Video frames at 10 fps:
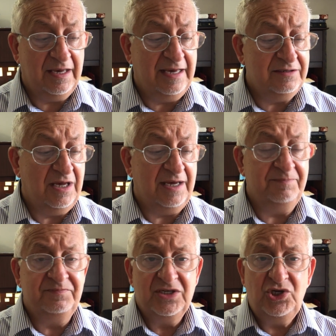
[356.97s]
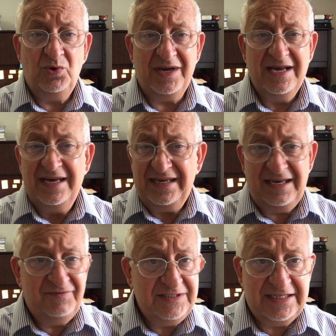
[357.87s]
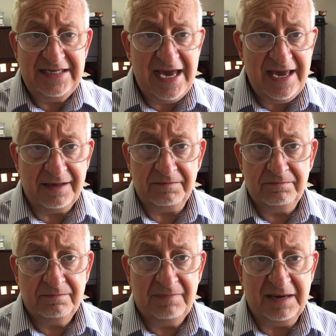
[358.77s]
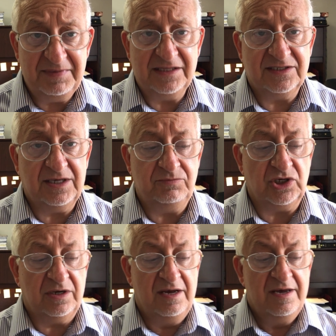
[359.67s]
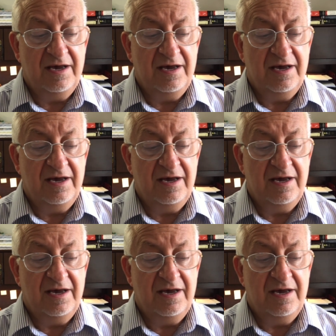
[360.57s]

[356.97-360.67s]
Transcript: And you know what? Even today might be the subject